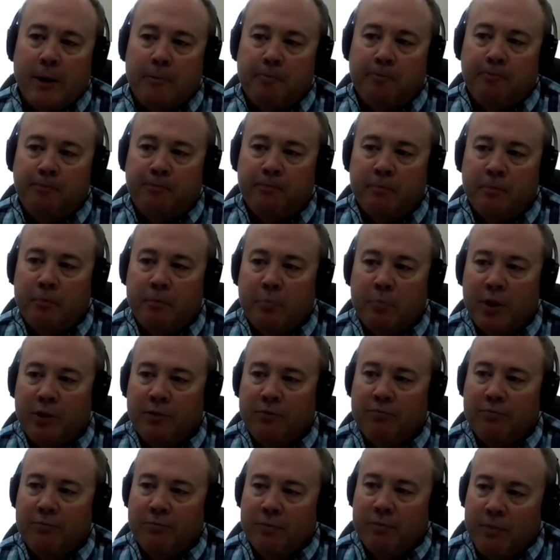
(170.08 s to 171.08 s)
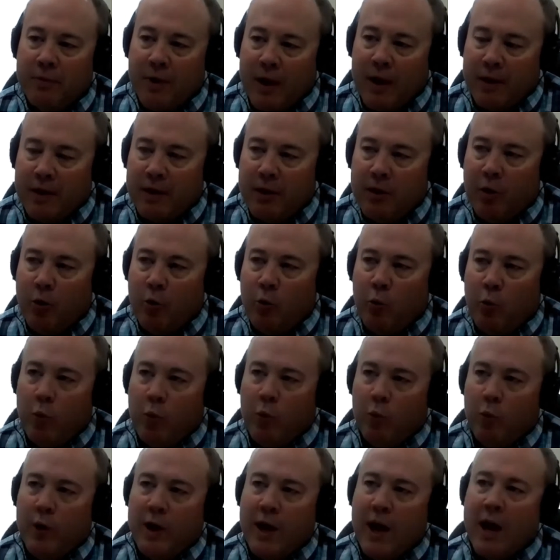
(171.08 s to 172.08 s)
But
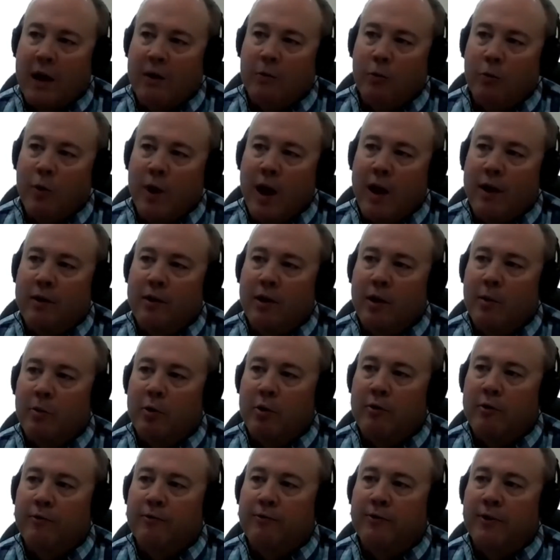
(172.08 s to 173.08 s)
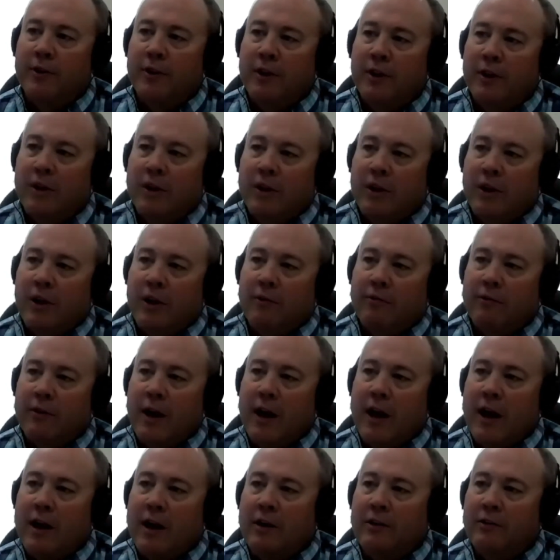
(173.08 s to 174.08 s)
we had a number of
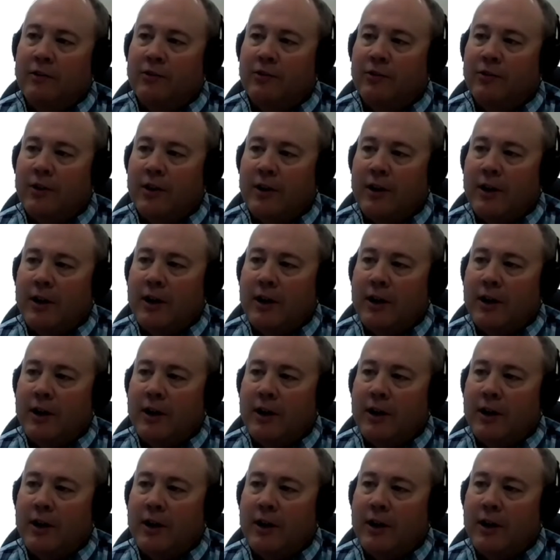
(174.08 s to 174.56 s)
guys.